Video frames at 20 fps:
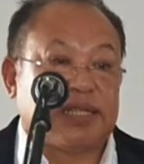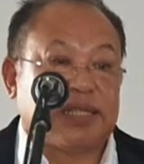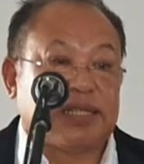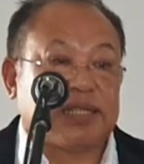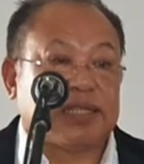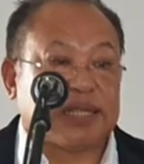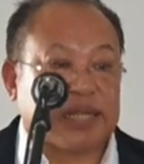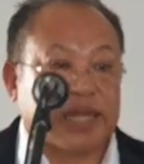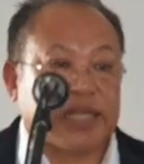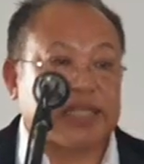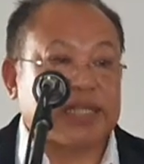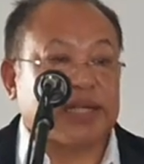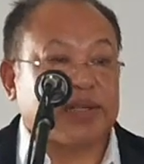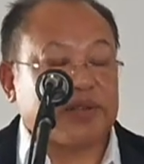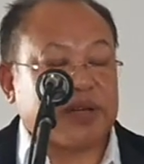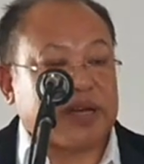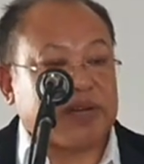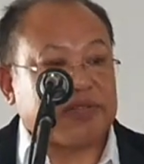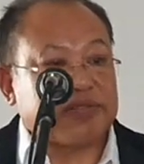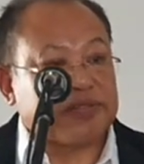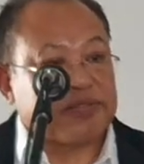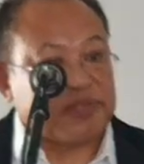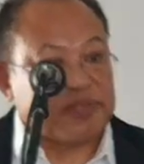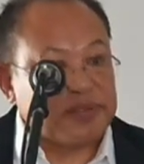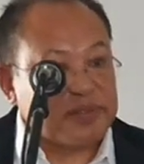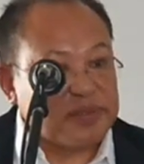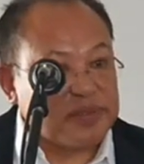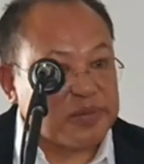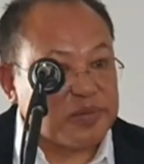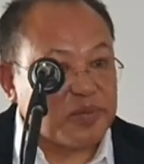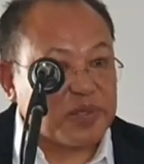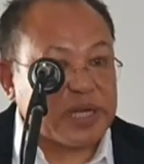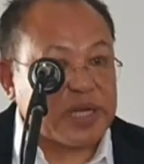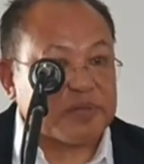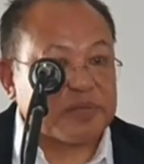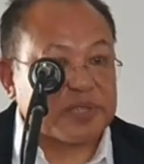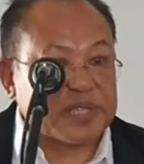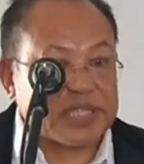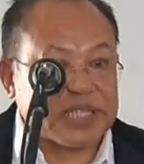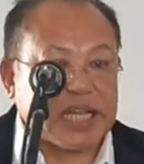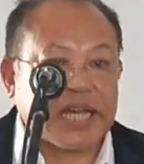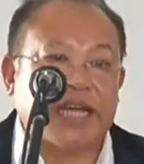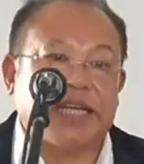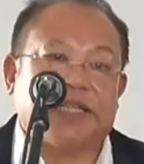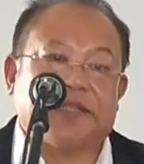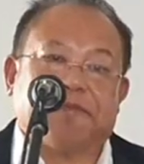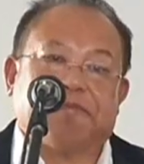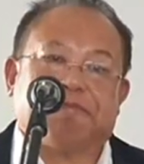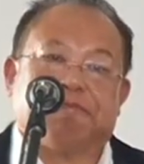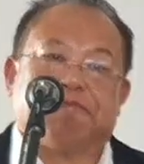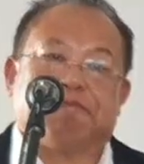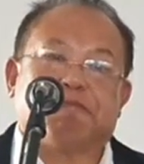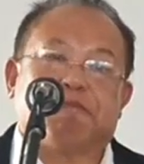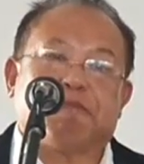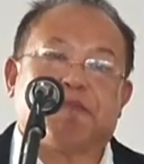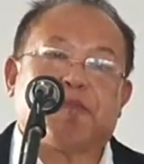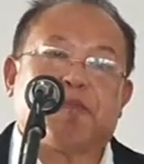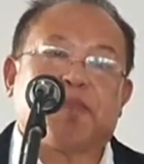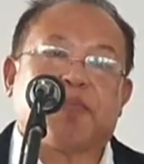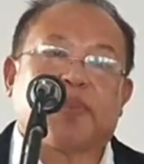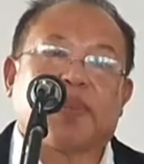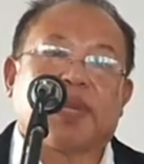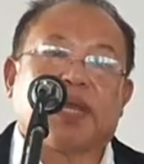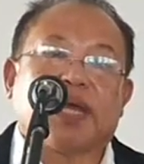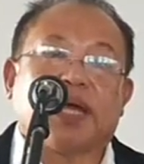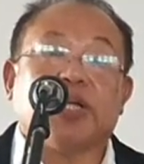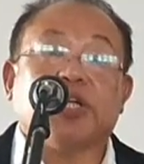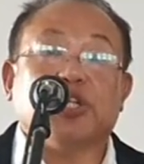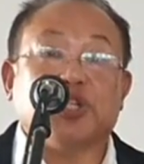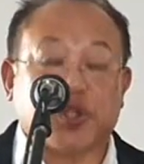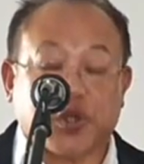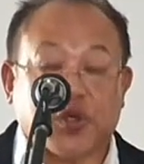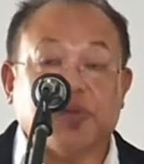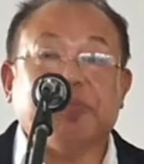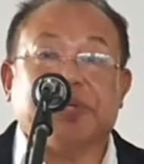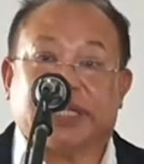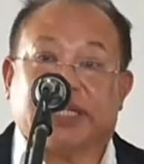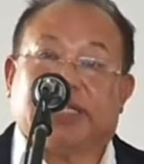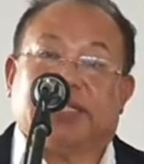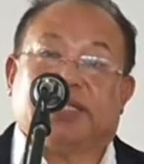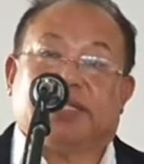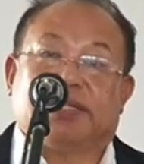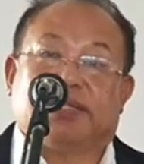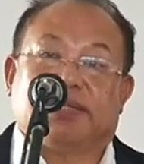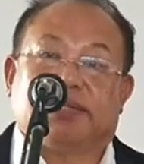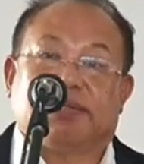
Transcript: saying that we have signed a document